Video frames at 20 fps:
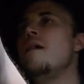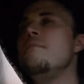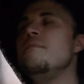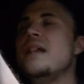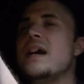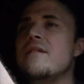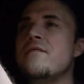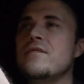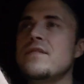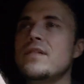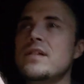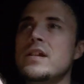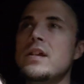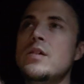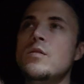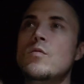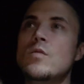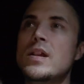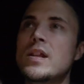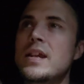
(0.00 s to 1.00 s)
I'm definitely
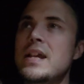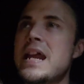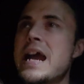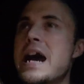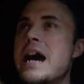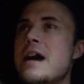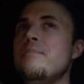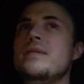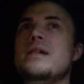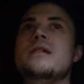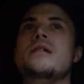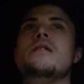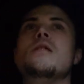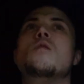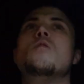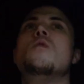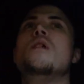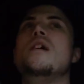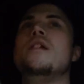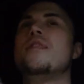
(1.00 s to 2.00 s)
really happy
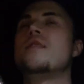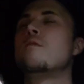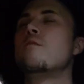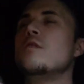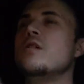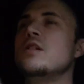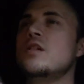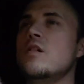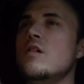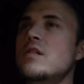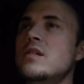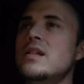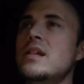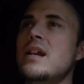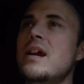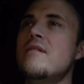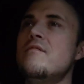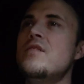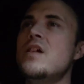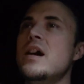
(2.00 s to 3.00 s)
with the results
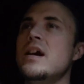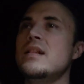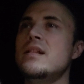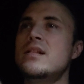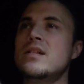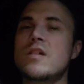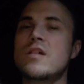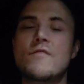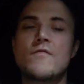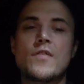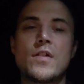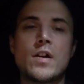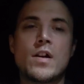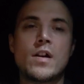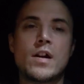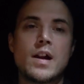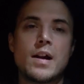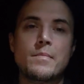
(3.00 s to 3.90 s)
that I've gotten so far.